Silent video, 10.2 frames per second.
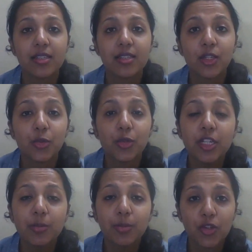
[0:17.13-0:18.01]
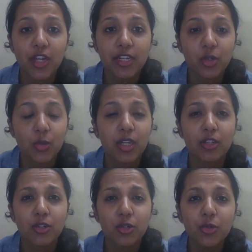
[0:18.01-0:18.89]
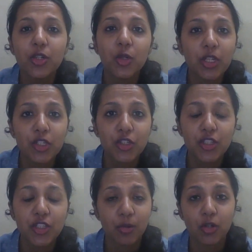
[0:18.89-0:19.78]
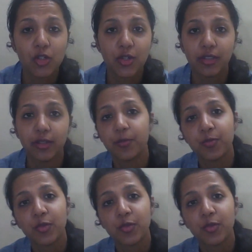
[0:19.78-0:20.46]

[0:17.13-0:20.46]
is a unique project where two innovations are brought together.